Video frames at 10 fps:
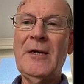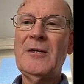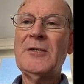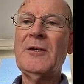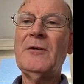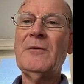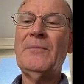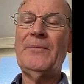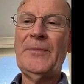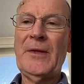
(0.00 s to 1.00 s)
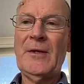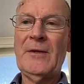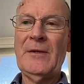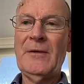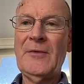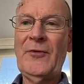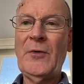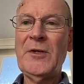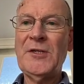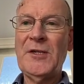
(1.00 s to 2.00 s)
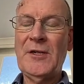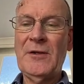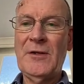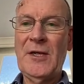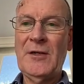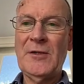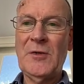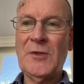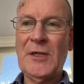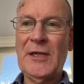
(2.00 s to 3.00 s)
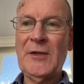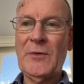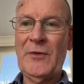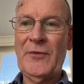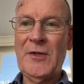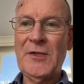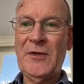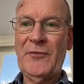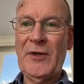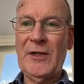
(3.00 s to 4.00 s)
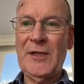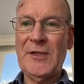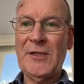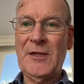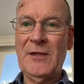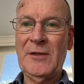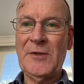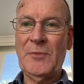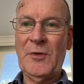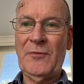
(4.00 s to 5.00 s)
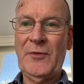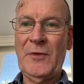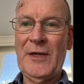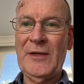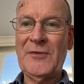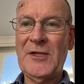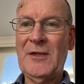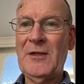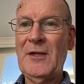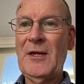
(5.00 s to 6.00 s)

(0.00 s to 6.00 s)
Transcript: So it's very easy then to select one of these. And if let's put a few Alephs in.